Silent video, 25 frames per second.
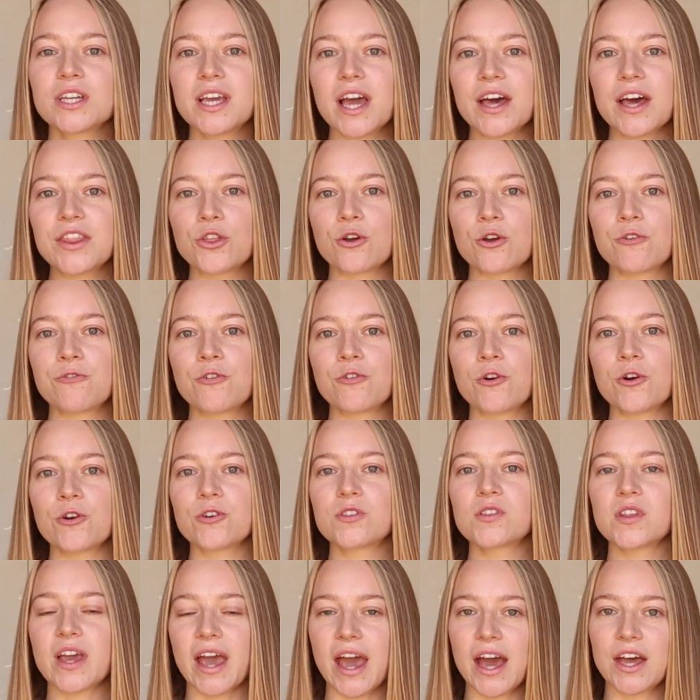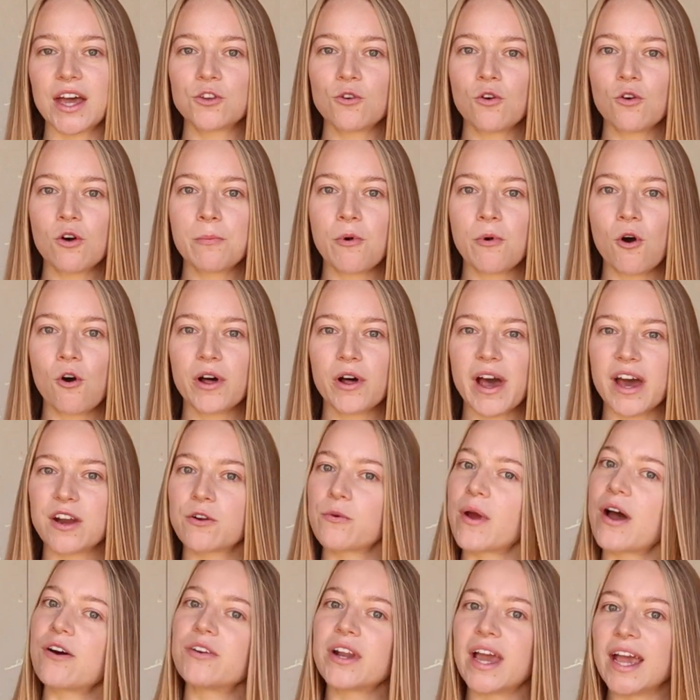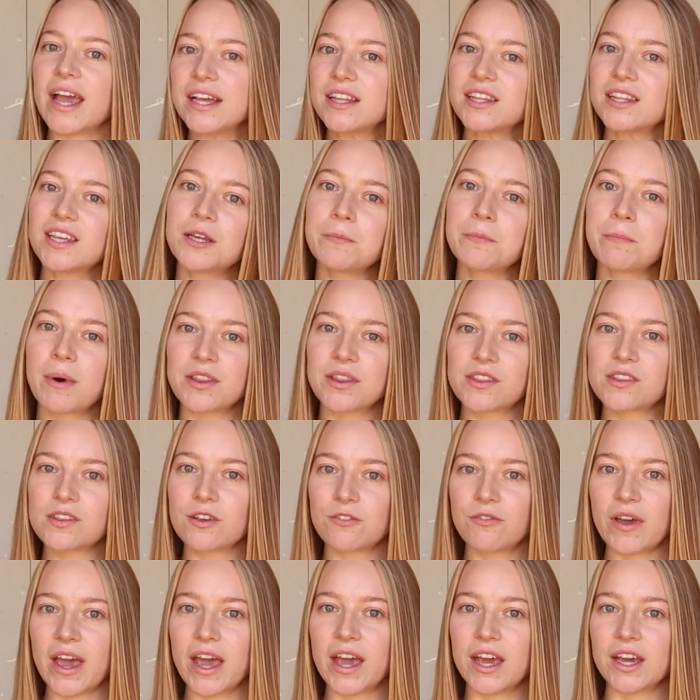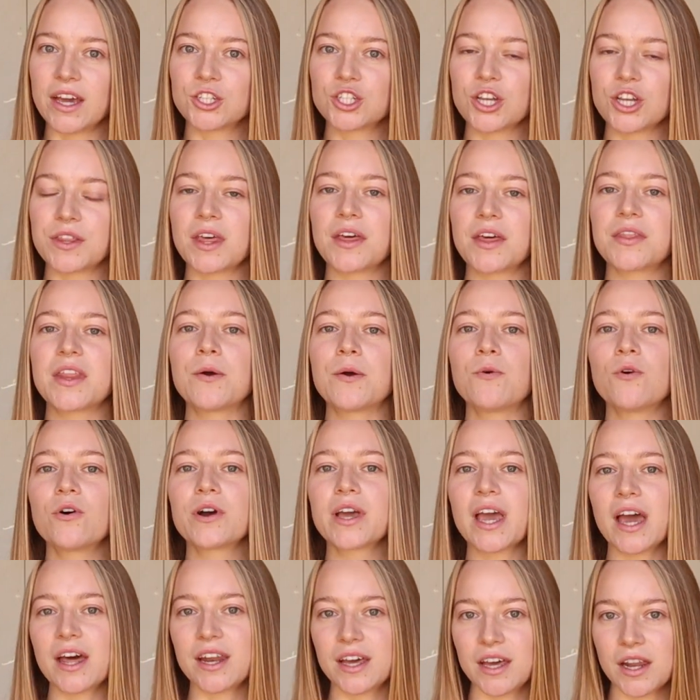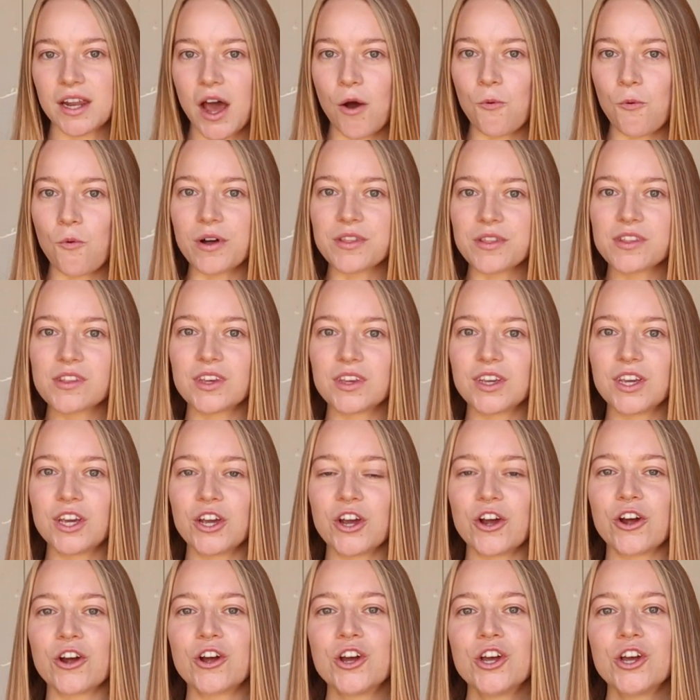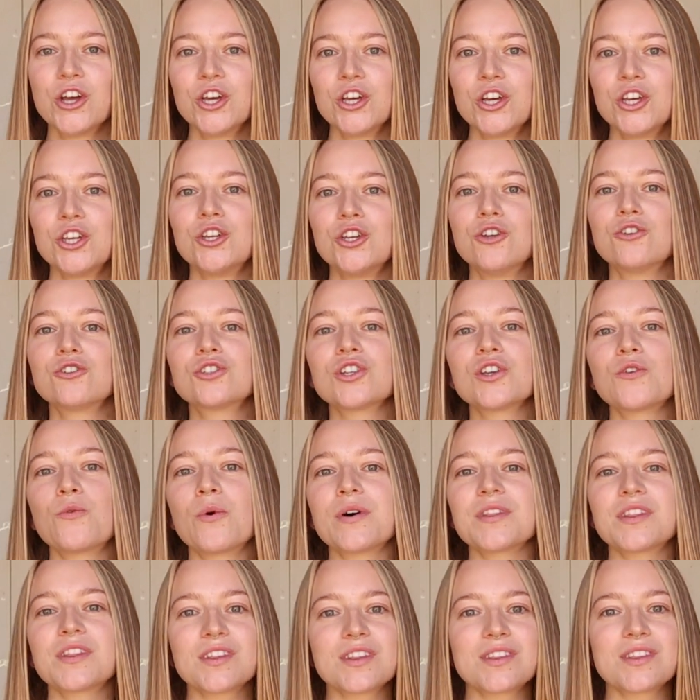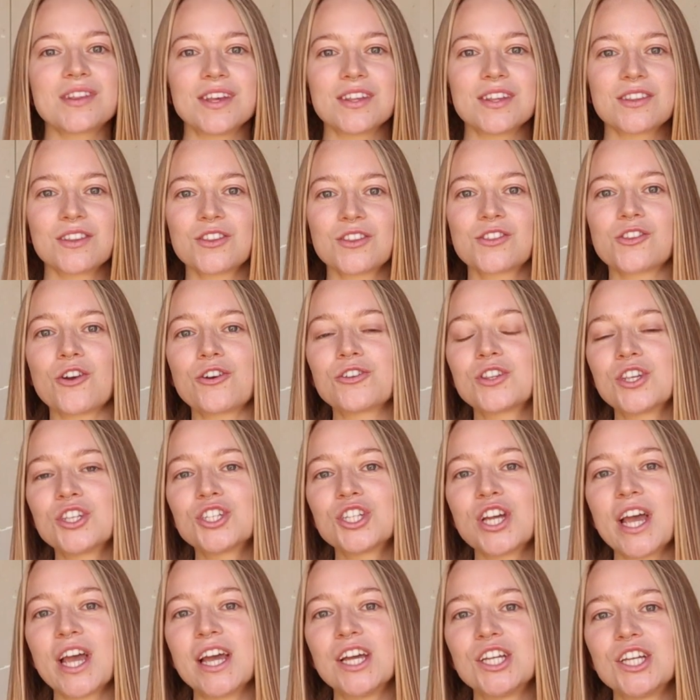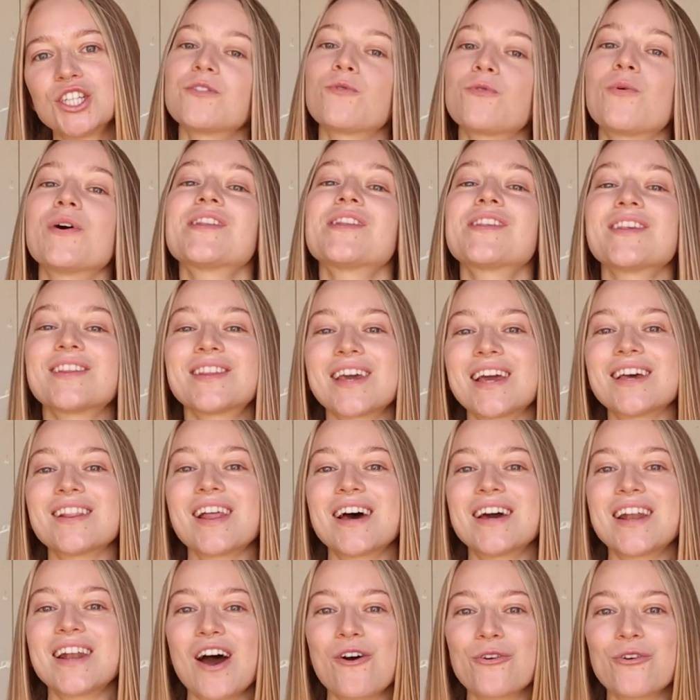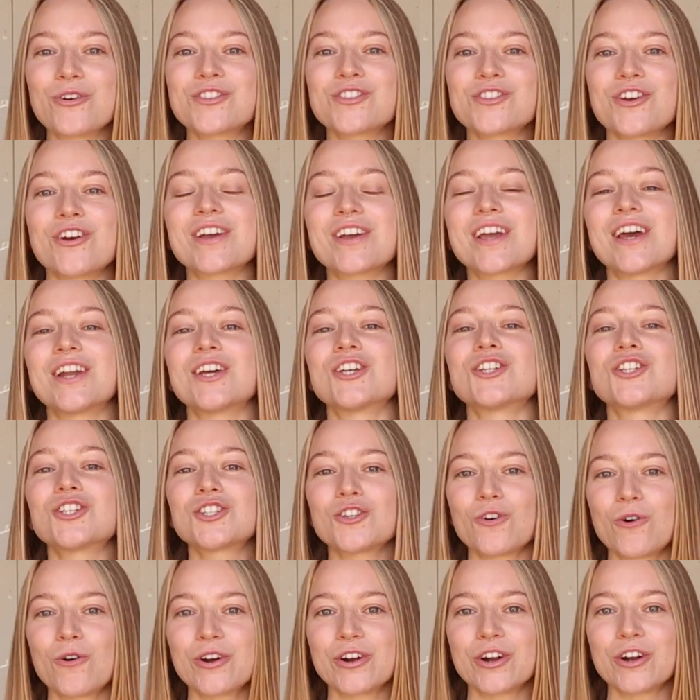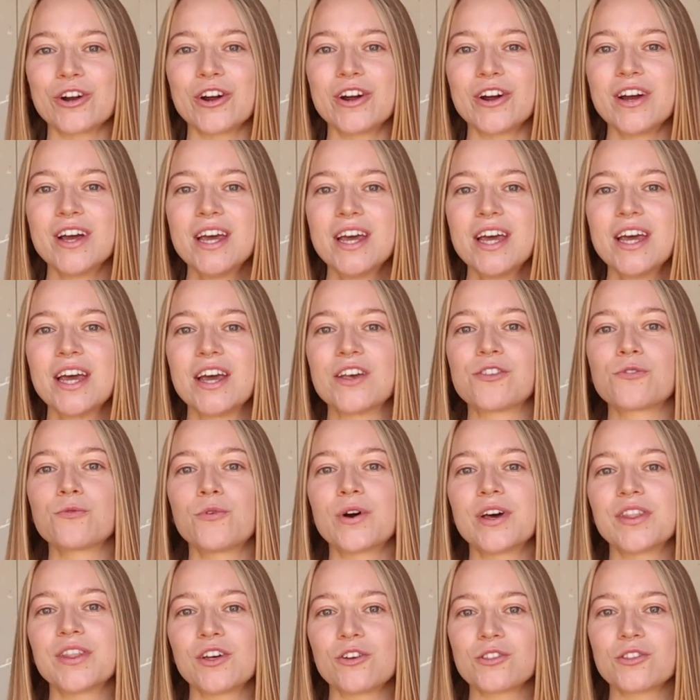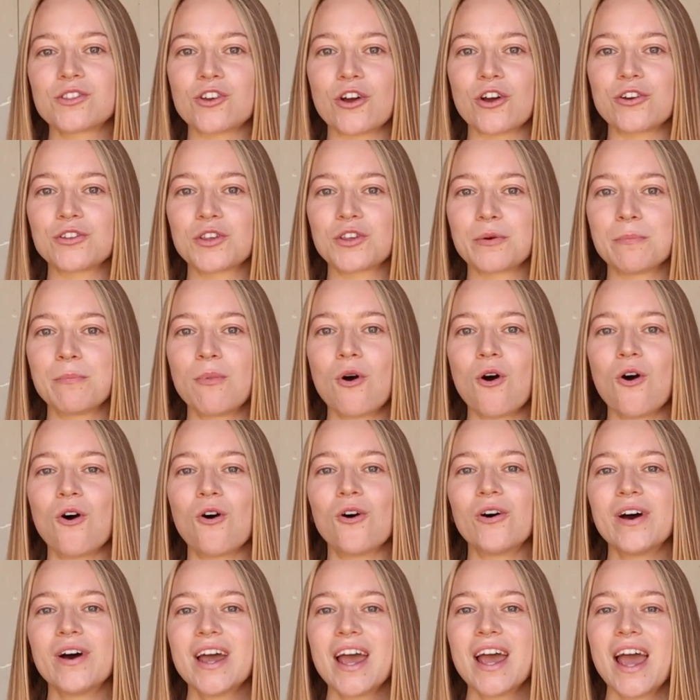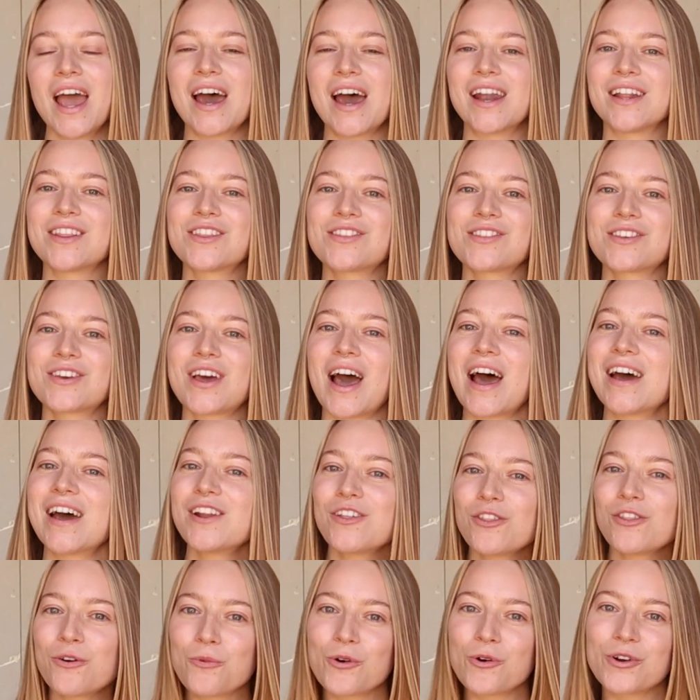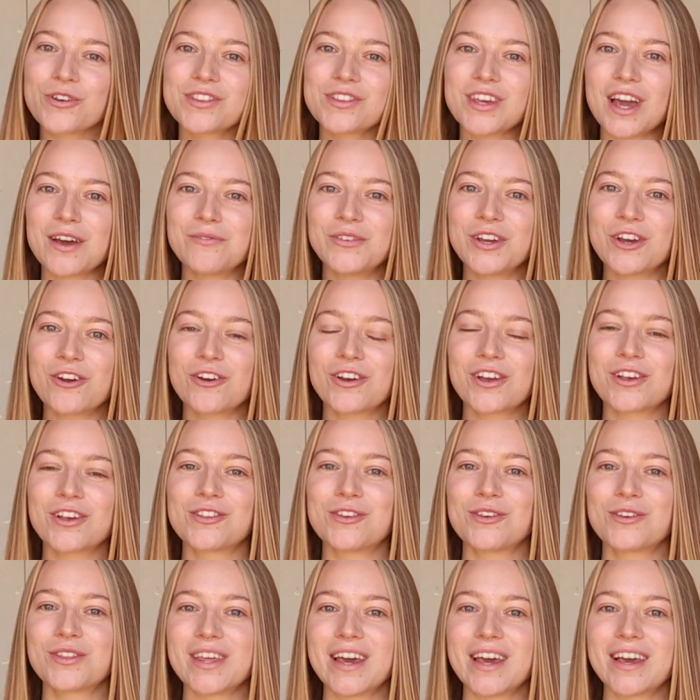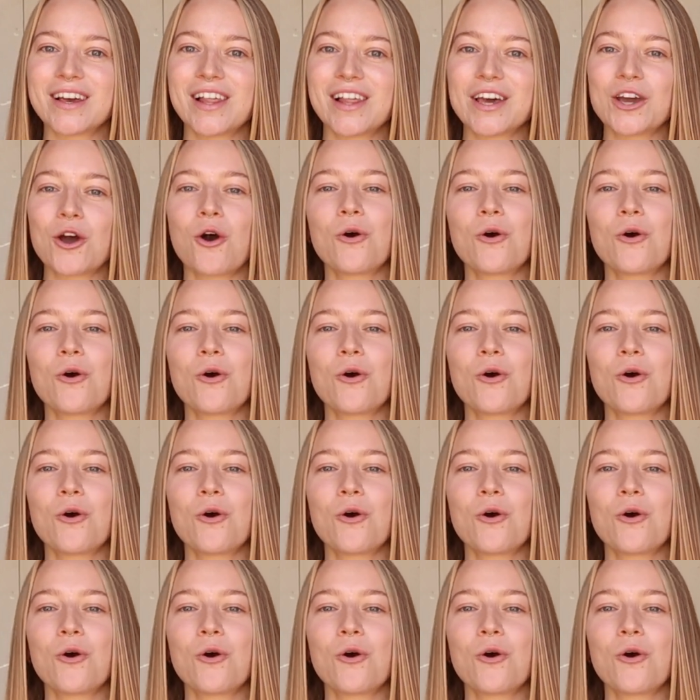get their first annual molt at around 18 months of age, and then they will get it once a year. Usually once the seasons start to change, once the daylight hours start getting shorter, is when they'll start to molt. And it's kind of the worst time of year because you think like,